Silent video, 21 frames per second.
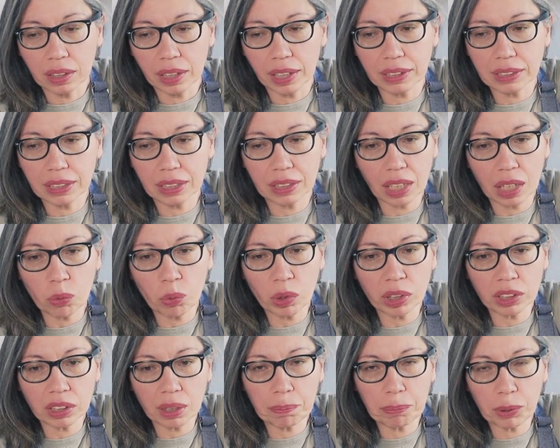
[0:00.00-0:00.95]
I said, I
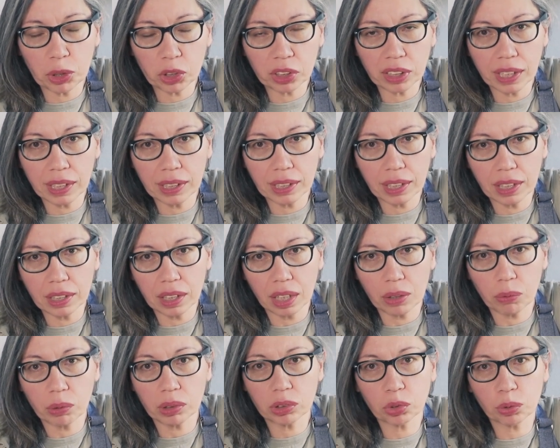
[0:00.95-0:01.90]
want a birthday cake.
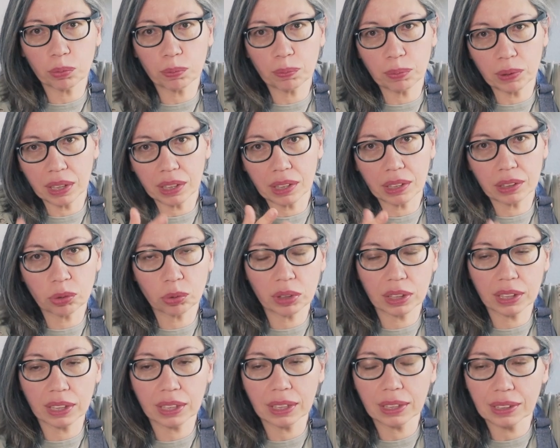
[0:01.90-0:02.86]
I want to bring it to
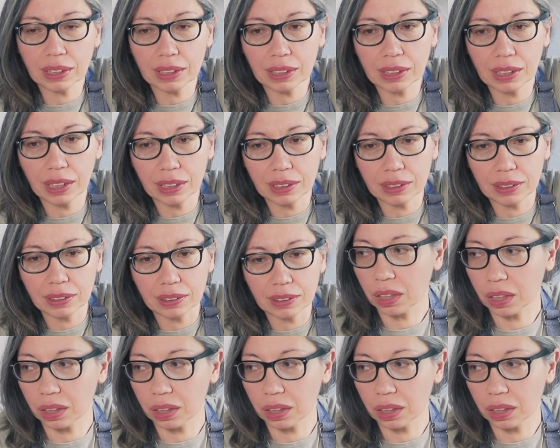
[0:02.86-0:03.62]
the kindergarten.